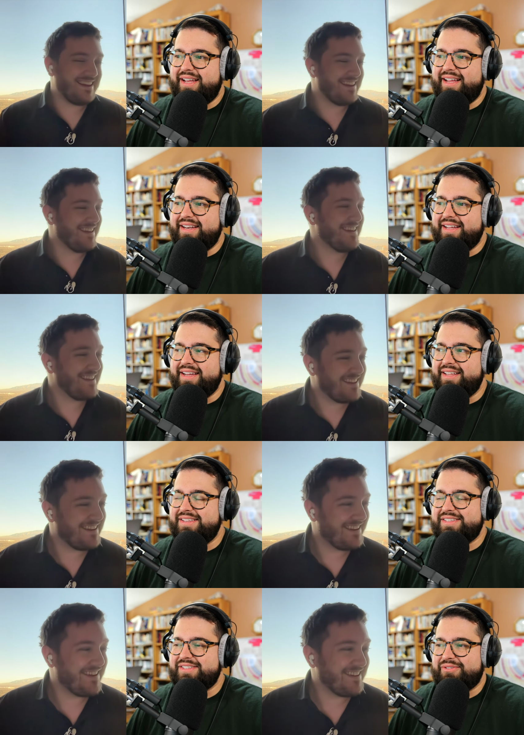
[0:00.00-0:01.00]
Speaker 1: and uh,
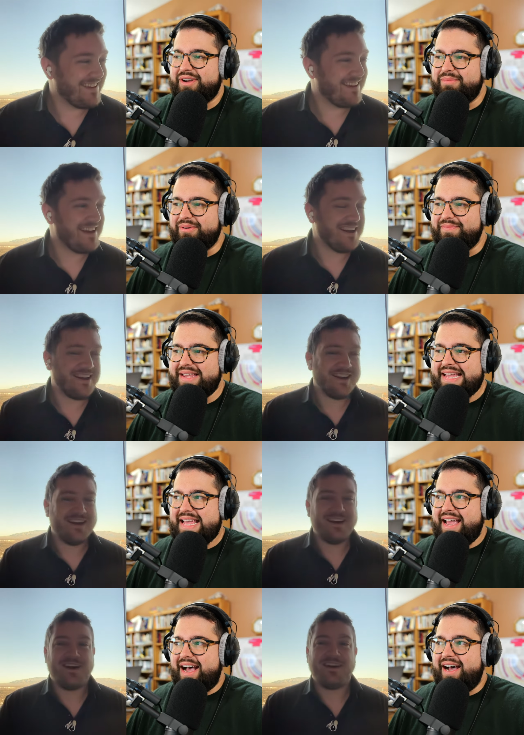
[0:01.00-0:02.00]
this is incredible.
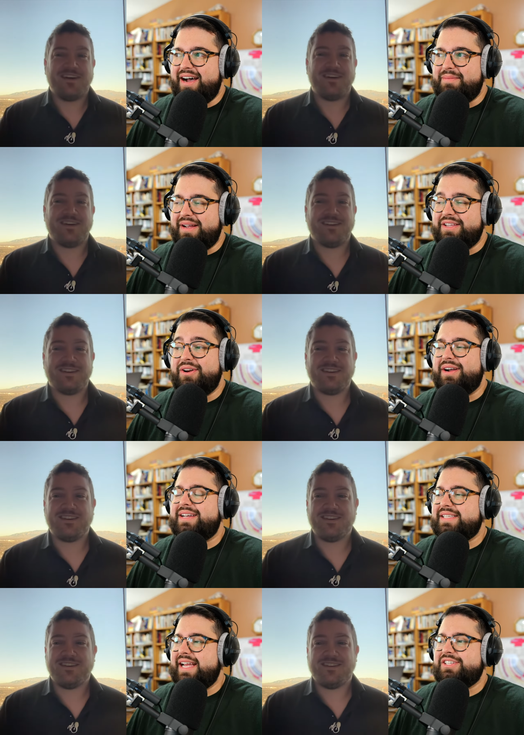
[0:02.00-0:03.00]
Um, you know,
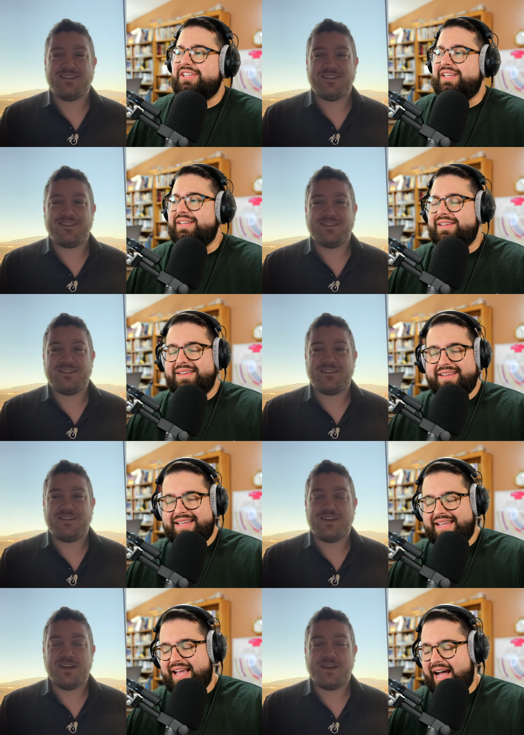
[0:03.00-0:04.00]
because actually,
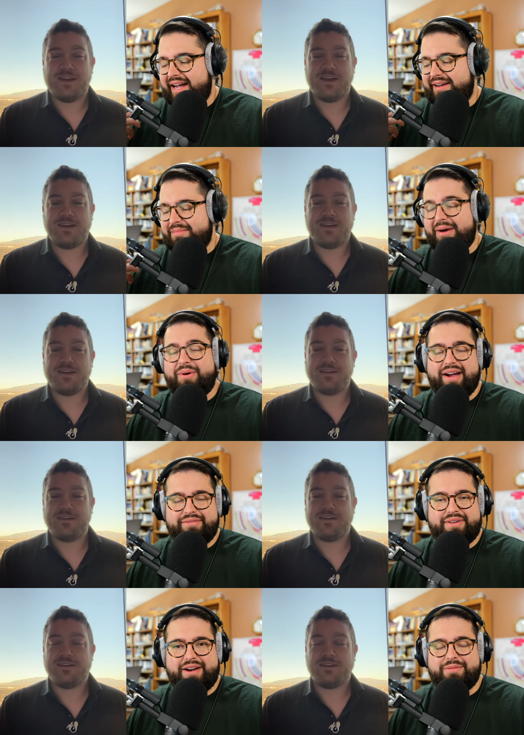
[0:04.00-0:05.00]
uh, my
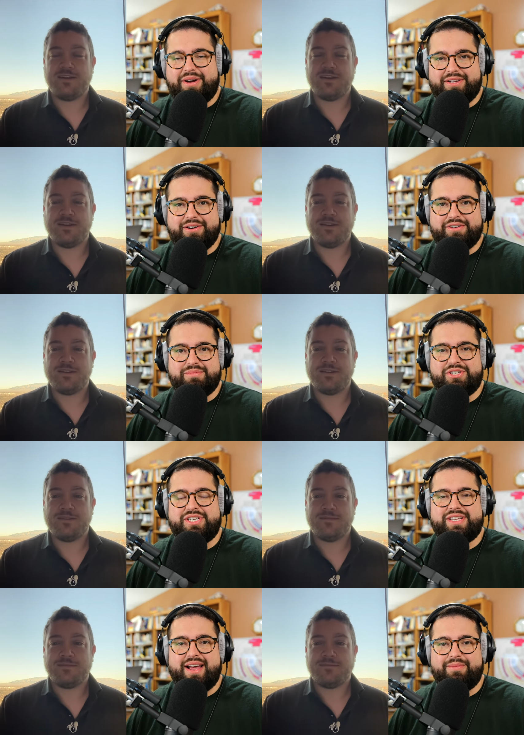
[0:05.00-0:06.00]
wife, I don't know about yours, but
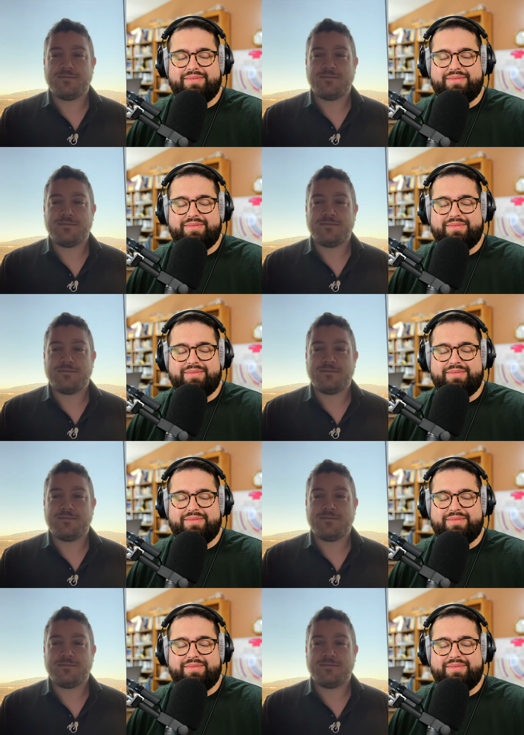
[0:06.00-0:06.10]
she's got